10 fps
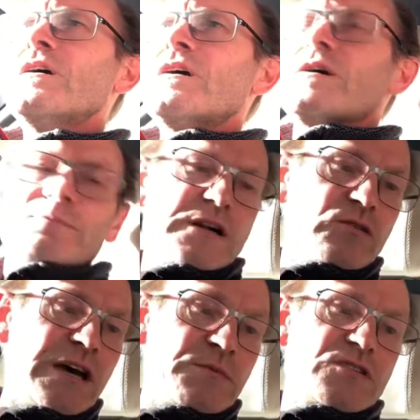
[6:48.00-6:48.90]
But I'll
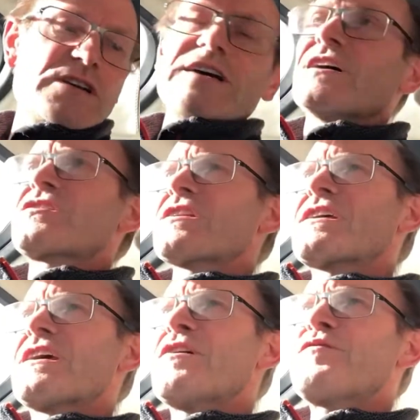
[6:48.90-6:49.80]
demonstrate
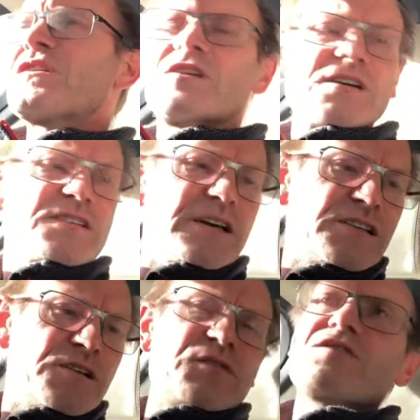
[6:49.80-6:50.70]
actually. If it does
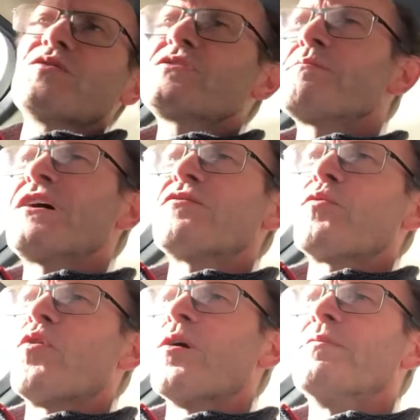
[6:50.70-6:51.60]
this, if it throws a bit of a
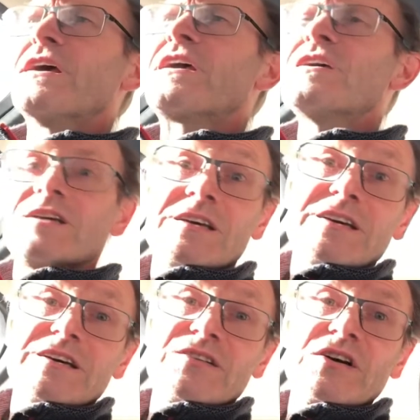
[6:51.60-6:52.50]
wobbly
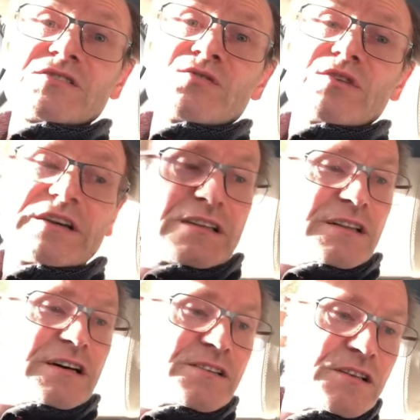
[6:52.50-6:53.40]
and doesn't
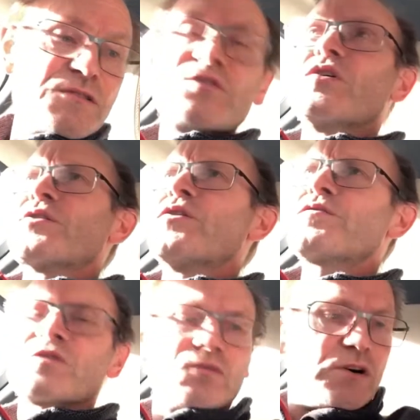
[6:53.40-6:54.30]
recognise that you've gone off
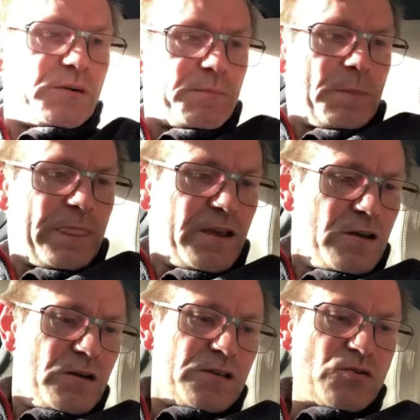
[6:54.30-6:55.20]
your route,
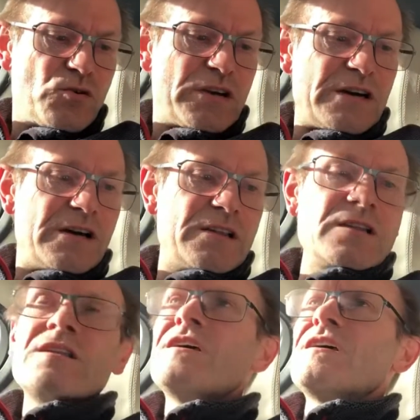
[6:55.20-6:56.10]
you
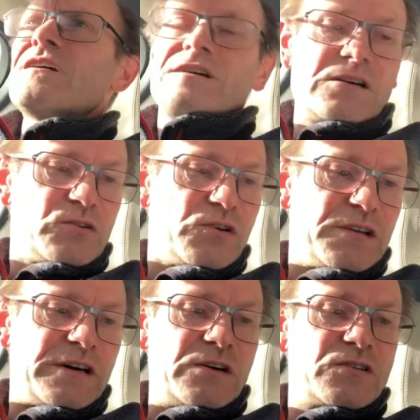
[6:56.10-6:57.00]
can, and I'll do it
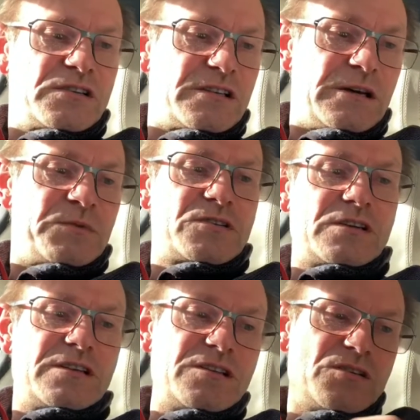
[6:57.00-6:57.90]
now, just
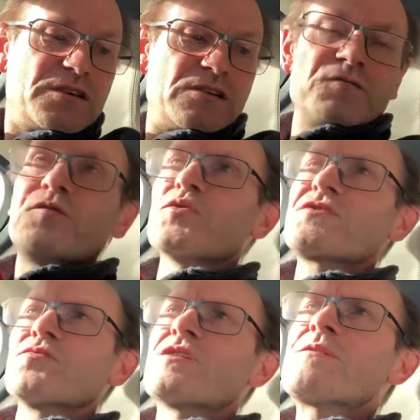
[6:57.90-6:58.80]
demonstrate it, you can force
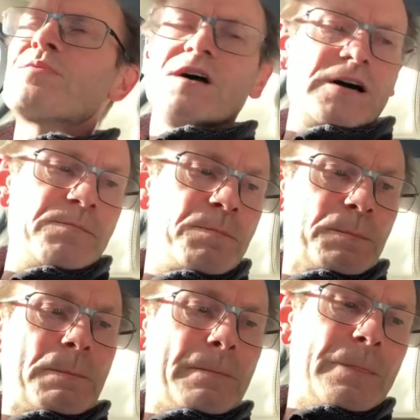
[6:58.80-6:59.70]
a replan,
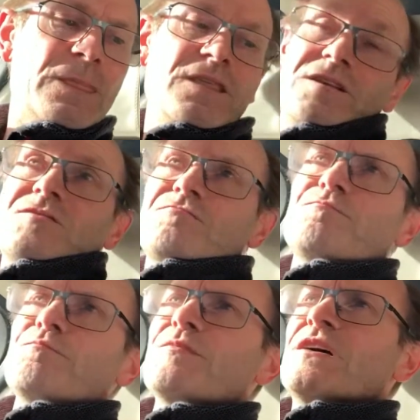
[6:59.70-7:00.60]

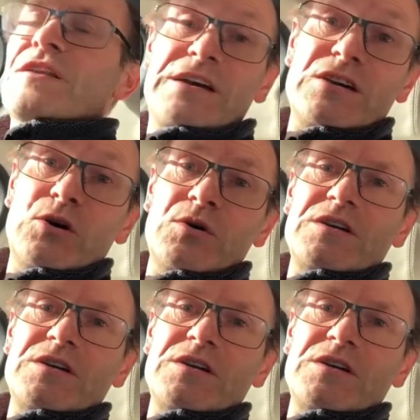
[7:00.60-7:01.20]
and there you go, it